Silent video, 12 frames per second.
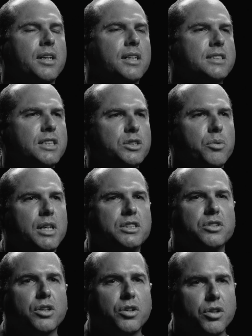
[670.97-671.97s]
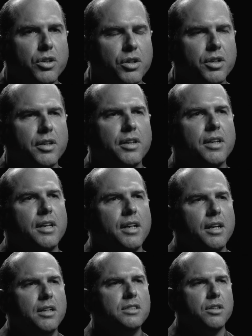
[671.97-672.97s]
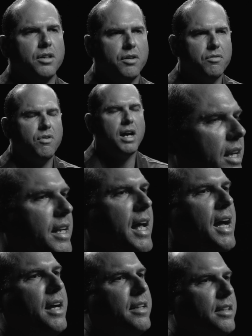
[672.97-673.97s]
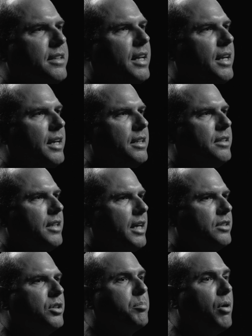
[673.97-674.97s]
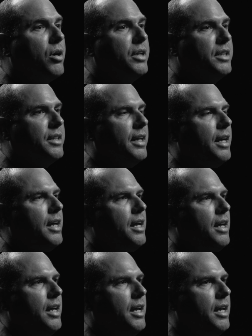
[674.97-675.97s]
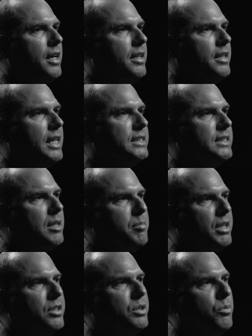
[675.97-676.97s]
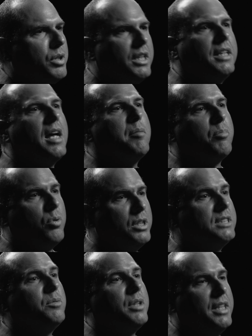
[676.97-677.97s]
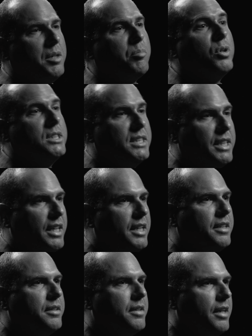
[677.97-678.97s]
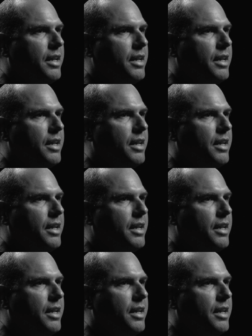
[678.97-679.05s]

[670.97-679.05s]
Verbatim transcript: A situation occurred. It's a, a violent act that I, I took part in, and that sent me within that prison, within a prison again.